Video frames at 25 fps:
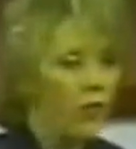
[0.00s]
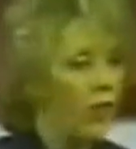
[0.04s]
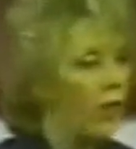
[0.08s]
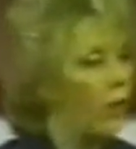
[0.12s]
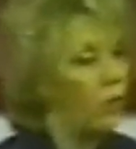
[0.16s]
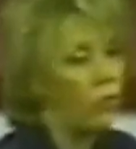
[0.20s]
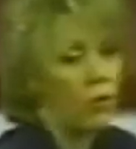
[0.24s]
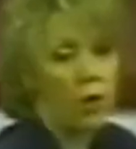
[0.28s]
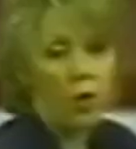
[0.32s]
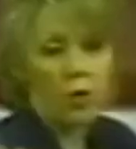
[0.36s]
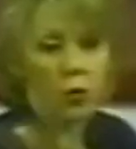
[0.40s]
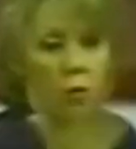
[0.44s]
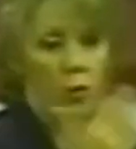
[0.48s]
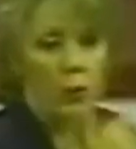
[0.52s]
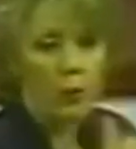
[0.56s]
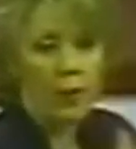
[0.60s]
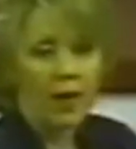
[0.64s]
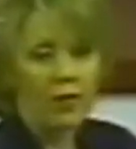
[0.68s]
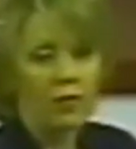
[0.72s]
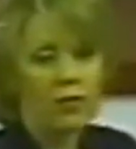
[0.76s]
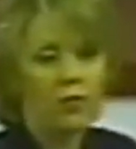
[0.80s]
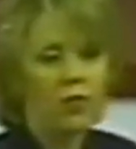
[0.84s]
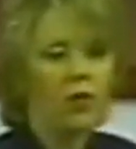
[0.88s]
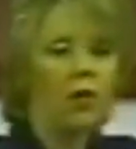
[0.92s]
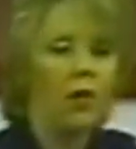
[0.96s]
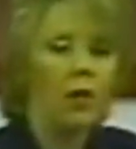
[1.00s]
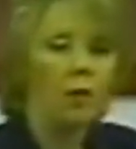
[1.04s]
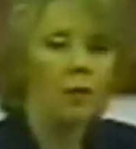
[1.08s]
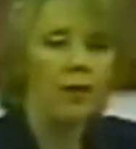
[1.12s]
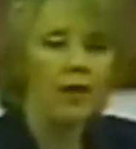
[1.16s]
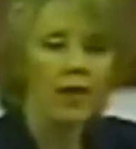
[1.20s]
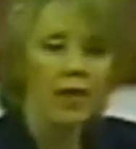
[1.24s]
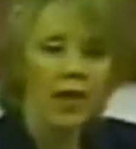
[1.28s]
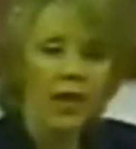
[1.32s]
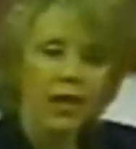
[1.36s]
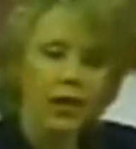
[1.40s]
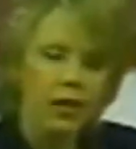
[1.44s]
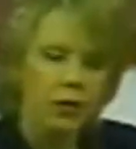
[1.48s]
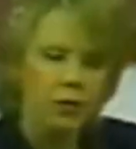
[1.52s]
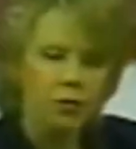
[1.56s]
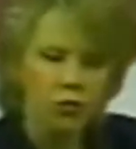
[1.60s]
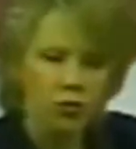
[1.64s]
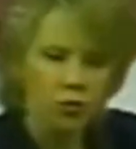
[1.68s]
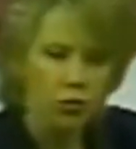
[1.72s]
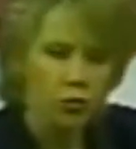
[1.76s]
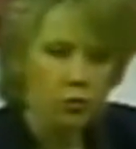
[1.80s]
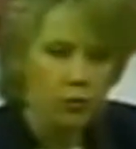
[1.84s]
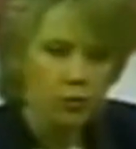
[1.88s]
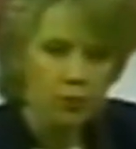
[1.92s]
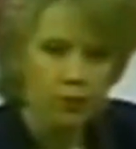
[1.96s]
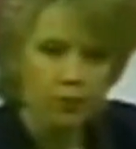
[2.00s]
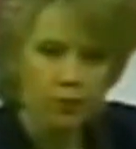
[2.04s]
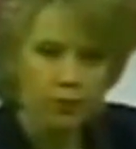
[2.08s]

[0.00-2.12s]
That goes all the way back to the Columbian Age.